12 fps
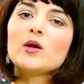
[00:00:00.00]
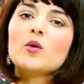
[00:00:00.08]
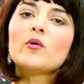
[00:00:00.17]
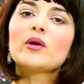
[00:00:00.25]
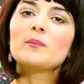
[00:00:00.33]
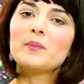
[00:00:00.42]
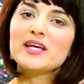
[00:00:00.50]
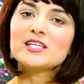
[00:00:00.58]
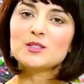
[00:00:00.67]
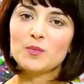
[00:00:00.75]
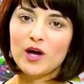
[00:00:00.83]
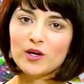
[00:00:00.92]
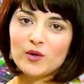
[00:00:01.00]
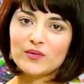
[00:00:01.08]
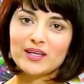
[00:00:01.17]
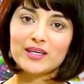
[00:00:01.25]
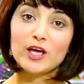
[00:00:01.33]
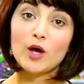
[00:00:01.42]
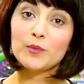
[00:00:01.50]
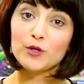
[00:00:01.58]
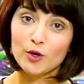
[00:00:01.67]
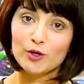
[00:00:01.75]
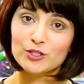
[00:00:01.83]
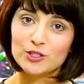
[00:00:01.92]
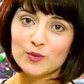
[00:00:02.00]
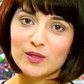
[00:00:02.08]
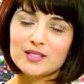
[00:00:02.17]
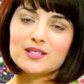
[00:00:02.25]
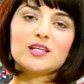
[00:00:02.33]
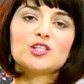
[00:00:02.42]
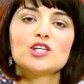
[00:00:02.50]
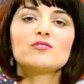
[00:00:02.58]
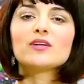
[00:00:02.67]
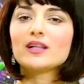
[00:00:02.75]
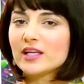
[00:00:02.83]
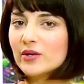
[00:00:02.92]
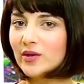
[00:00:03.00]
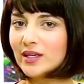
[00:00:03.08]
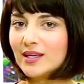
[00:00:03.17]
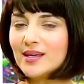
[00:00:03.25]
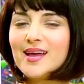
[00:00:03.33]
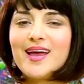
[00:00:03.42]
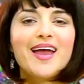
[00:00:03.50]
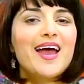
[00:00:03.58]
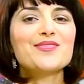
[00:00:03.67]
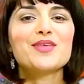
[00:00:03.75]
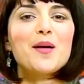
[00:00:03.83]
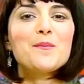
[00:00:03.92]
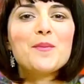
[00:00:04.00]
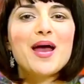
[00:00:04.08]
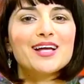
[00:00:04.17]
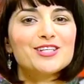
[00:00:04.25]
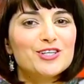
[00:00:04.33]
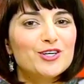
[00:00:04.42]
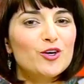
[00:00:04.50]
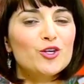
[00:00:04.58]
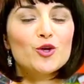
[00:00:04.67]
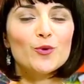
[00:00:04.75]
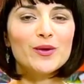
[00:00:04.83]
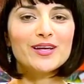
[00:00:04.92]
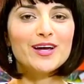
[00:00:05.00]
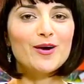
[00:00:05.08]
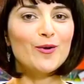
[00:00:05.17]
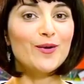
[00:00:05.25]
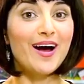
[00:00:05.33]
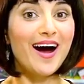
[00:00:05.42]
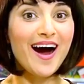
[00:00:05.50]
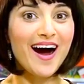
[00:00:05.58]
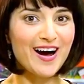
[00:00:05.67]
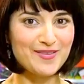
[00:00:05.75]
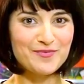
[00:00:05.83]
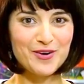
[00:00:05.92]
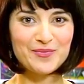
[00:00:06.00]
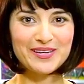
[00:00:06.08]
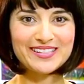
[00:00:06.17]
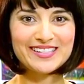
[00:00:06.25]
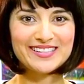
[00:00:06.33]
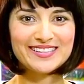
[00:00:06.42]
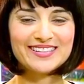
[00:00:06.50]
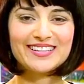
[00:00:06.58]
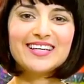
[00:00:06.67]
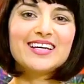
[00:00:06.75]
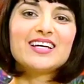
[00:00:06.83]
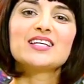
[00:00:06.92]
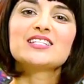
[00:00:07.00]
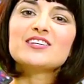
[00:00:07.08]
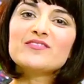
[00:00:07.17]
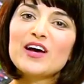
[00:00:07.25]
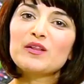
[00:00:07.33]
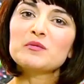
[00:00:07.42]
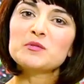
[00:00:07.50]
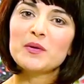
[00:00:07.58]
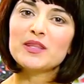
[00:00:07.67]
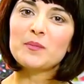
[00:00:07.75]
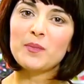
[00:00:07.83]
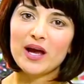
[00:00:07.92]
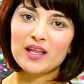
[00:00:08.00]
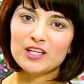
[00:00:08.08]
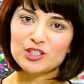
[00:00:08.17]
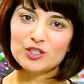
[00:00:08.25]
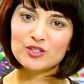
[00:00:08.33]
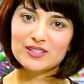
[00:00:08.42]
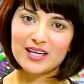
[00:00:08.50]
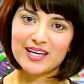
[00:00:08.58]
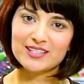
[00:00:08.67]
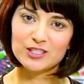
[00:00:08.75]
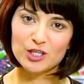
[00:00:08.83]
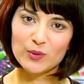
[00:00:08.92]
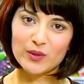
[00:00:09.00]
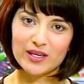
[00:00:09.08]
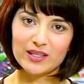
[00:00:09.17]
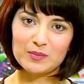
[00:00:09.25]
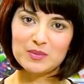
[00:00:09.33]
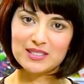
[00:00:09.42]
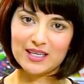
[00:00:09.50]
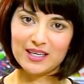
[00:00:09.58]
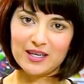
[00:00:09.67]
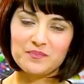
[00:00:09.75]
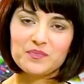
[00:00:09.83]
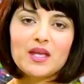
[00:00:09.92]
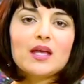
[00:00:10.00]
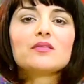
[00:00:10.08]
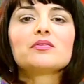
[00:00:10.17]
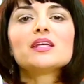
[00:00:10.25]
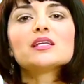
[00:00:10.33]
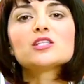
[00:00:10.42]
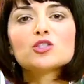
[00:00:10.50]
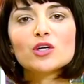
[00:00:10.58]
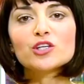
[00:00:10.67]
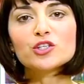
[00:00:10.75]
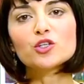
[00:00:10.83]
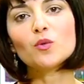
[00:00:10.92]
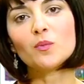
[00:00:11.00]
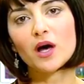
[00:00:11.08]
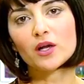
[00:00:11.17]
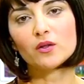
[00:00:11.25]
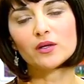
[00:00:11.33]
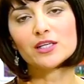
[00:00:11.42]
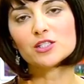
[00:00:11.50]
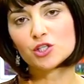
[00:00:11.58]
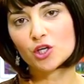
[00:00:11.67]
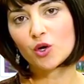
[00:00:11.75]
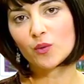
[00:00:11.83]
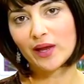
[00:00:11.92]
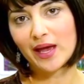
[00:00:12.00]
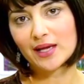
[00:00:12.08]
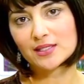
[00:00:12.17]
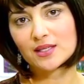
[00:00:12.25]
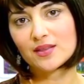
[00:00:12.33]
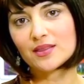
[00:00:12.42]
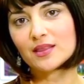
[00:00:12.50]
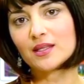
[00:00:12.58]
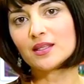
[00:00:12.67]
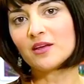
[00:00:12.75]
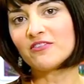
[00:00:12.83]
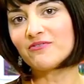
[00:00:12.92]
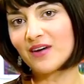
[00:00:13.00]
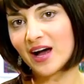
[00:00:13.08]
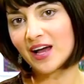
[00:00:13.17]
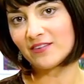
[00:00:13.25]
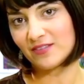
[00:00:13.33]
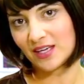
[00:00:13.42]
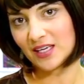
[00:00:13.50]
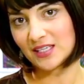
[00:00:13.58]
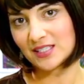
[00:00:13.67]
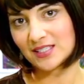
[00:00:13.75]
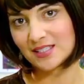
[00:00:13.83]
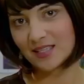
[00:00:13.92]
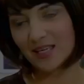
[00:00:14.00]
inquiry-based model that can help your students achieve clarity and that magical eureka or aha moment. Developed by the Biological Sciences Curriculum Study, the instructional model is known as the five E's